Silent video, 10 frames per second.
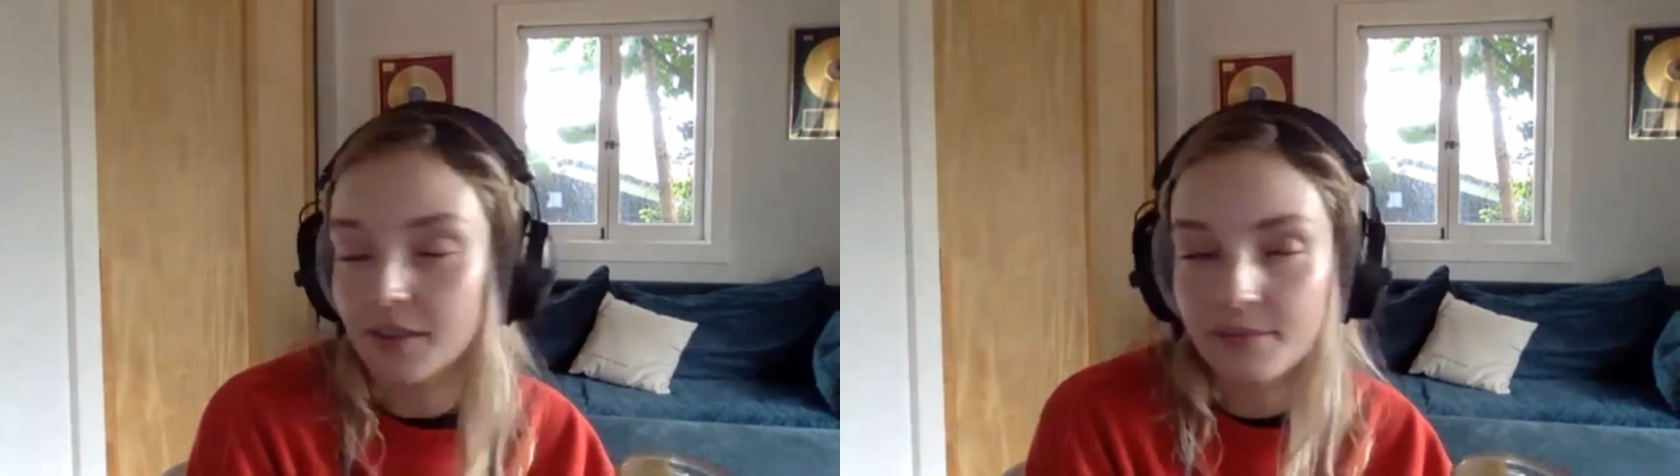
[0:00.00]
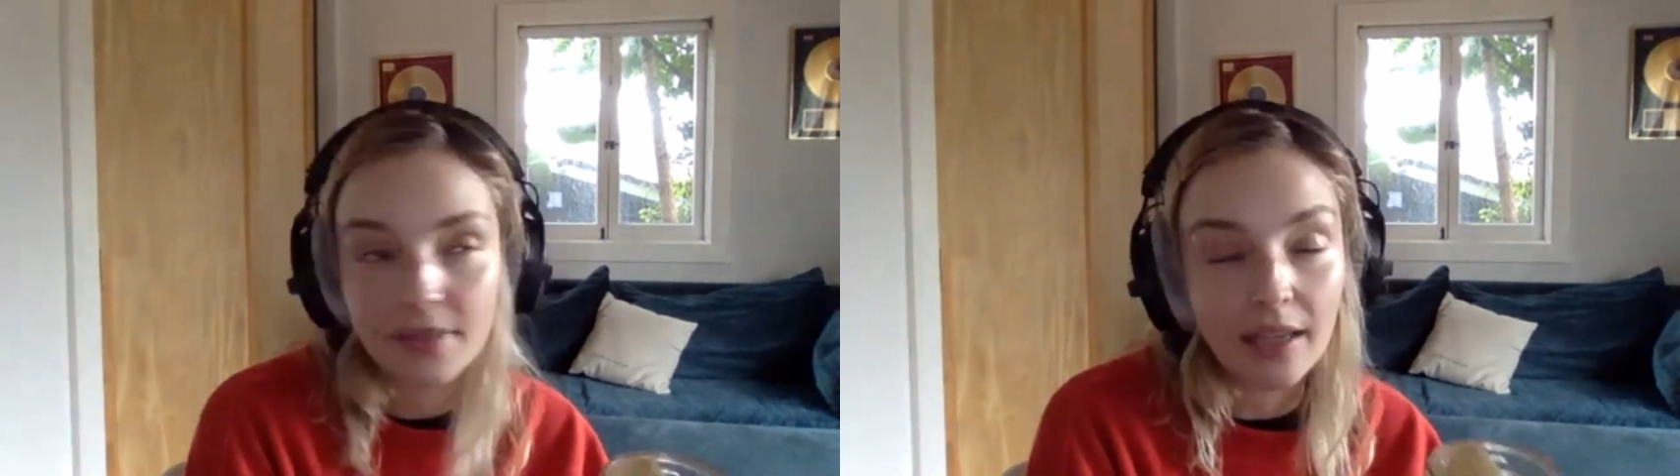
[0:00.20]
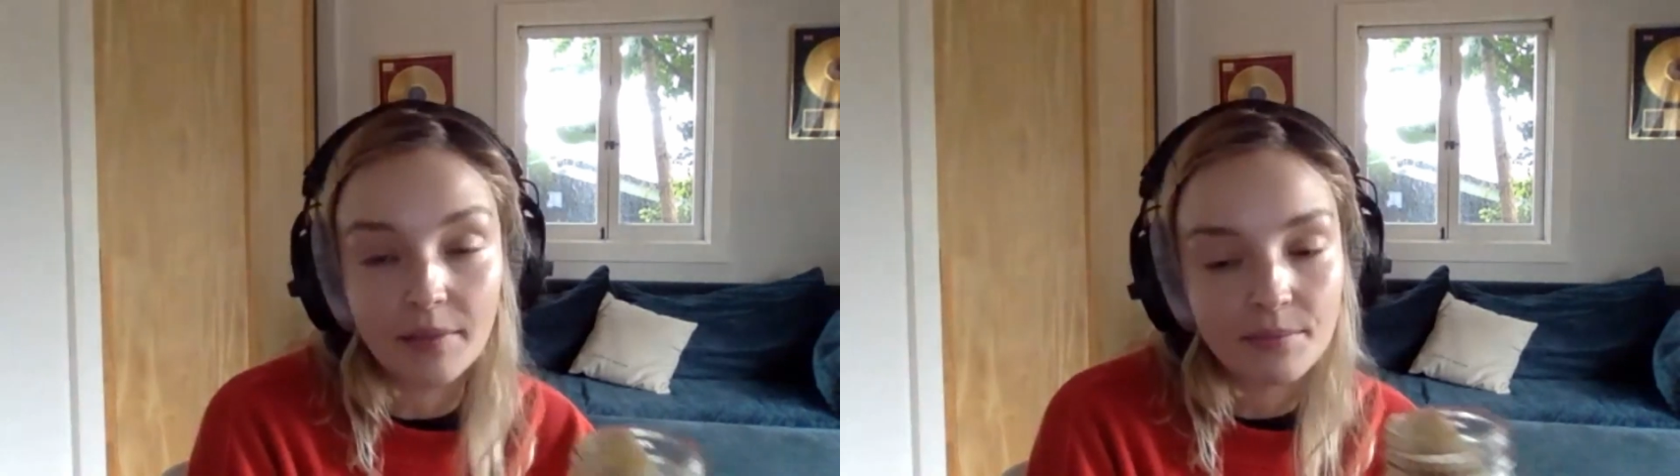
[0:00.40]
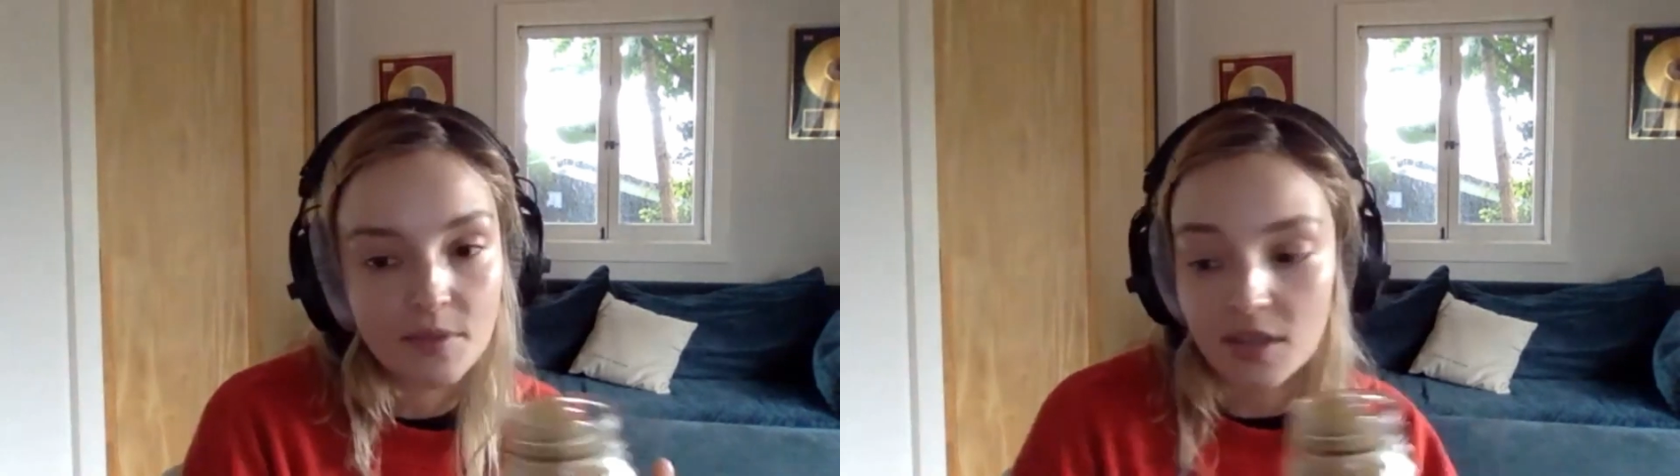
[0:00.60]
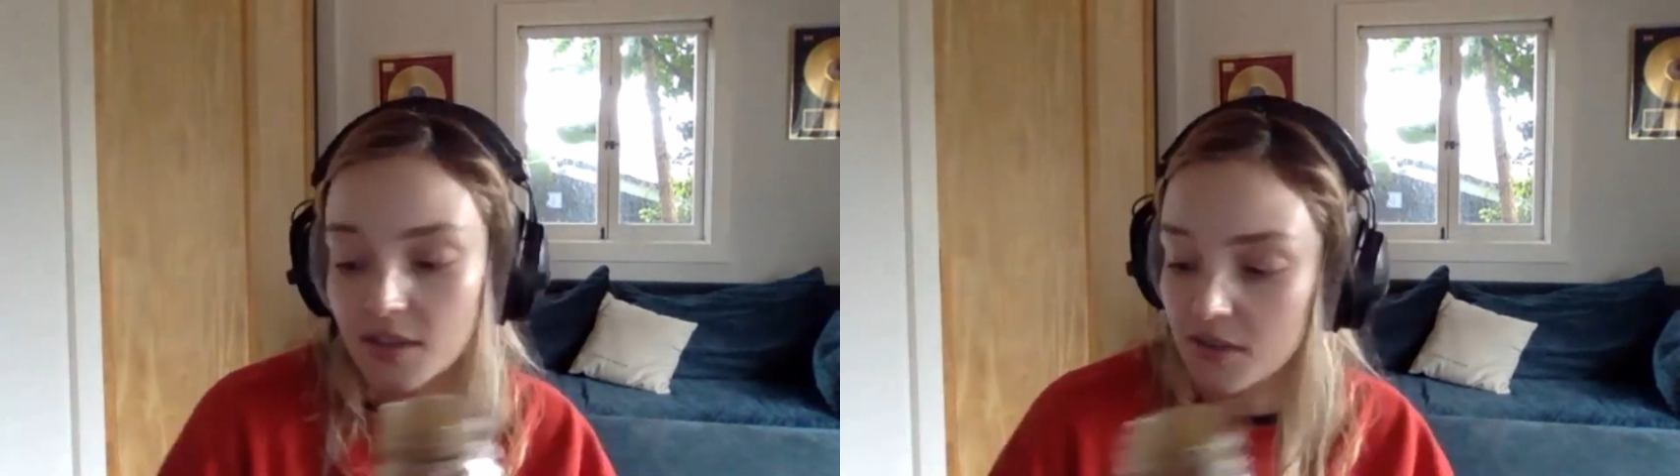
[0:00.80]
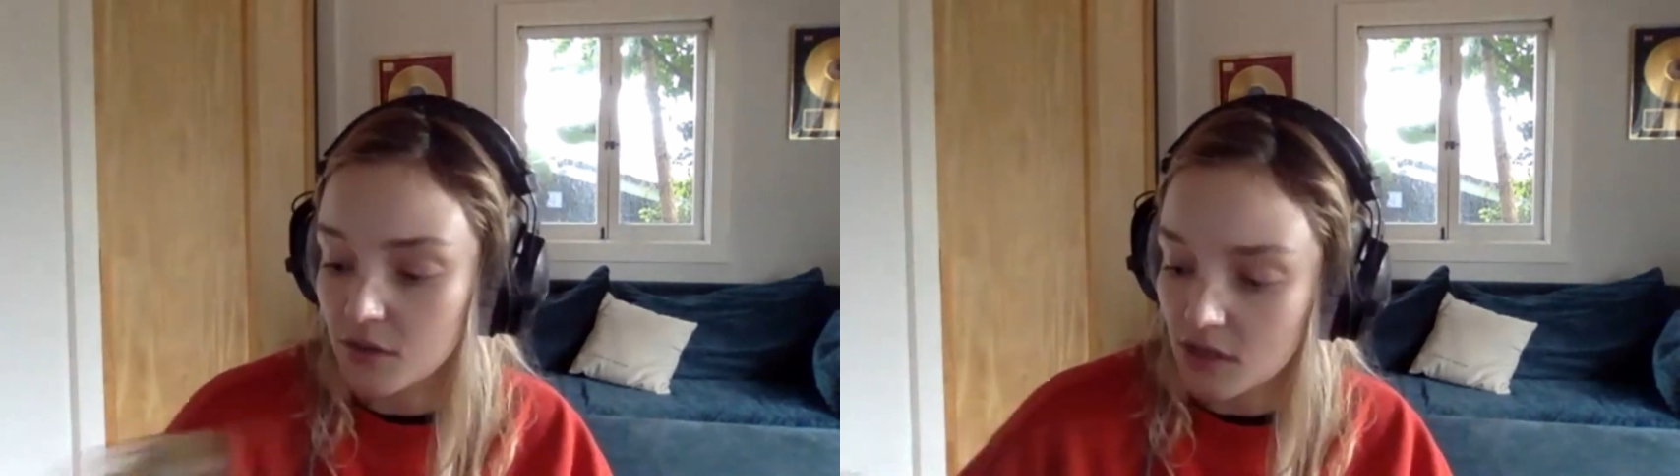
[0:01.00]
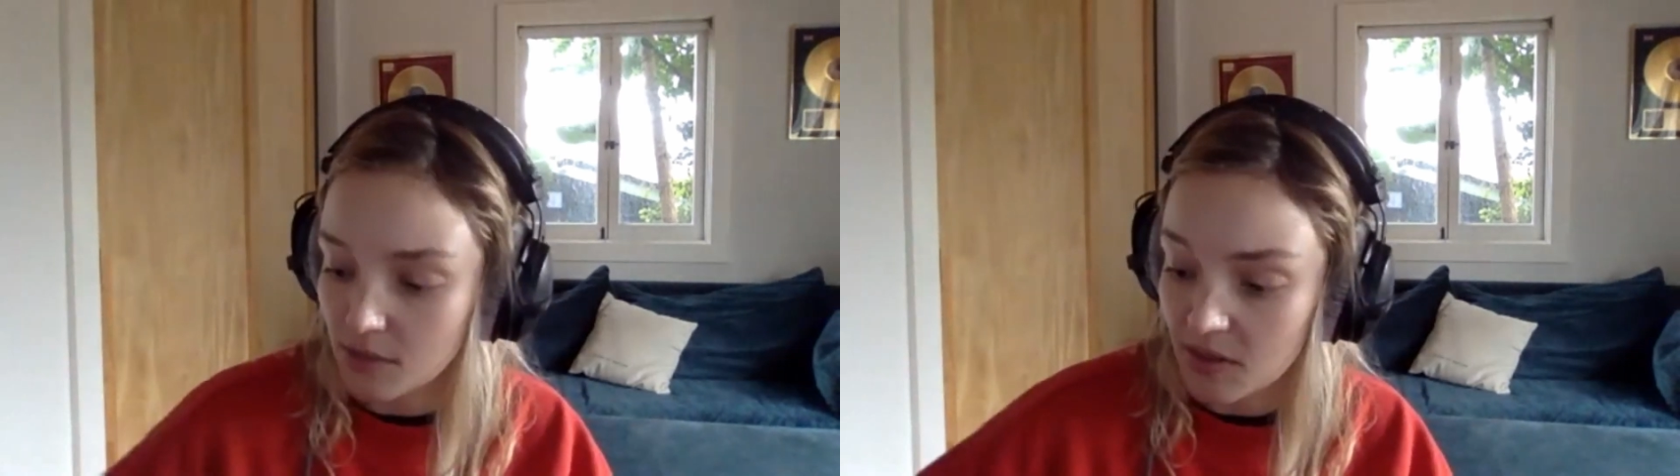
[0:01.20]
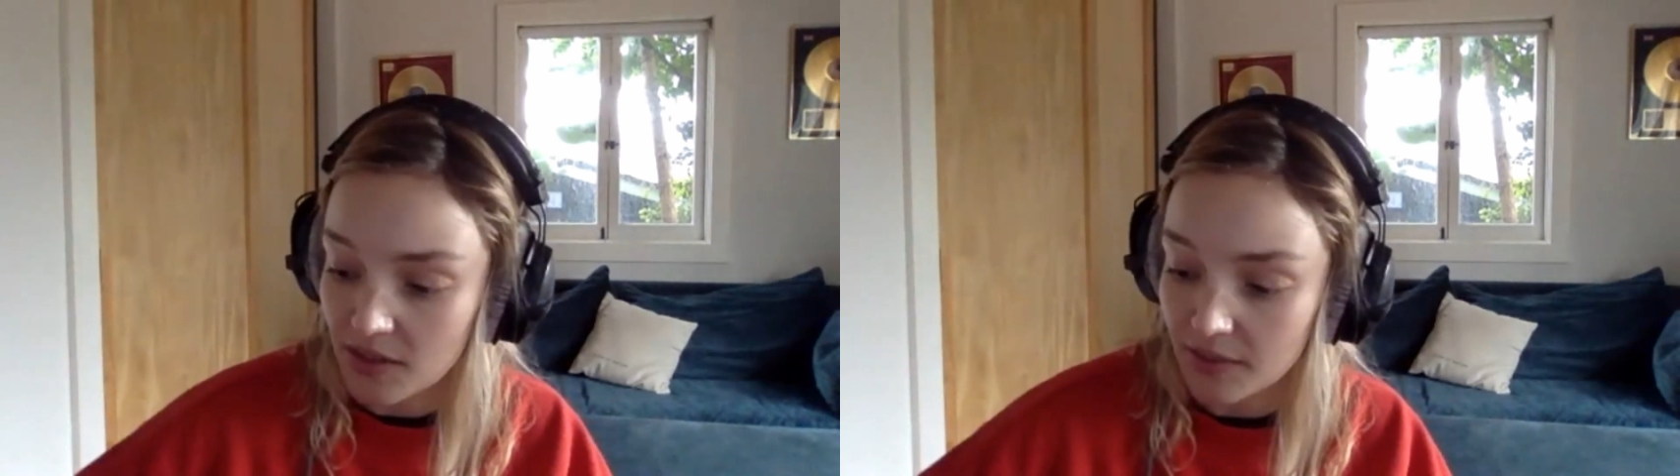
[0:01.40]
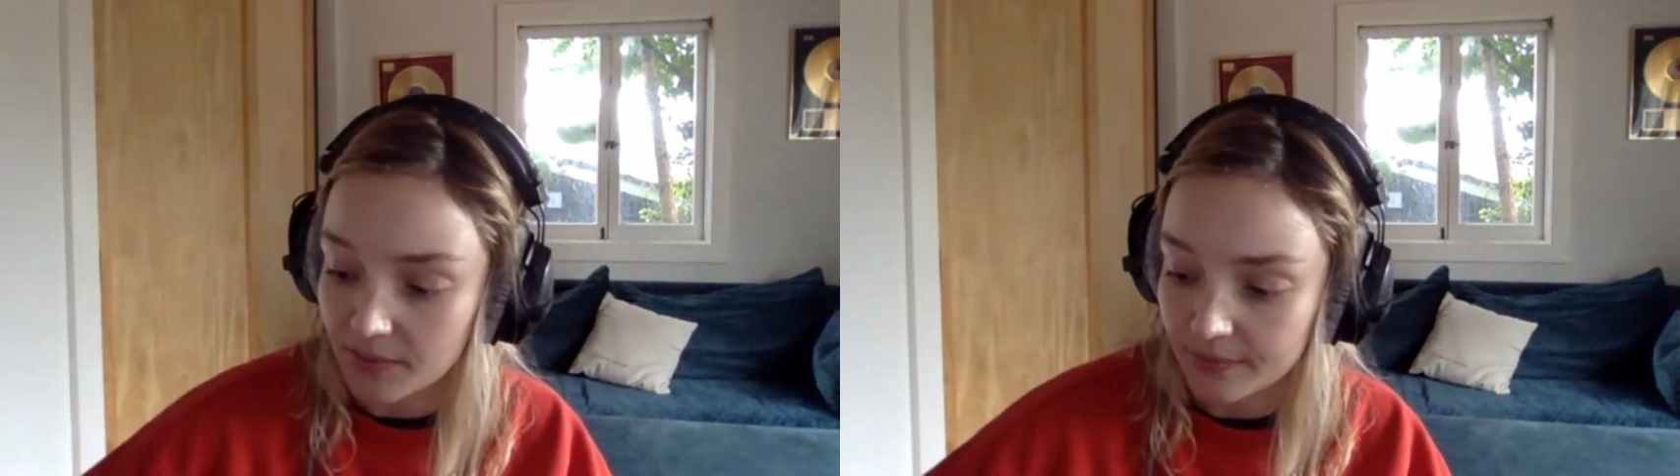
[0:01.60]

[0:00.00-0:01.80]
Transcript: yeah, she's she's amazing.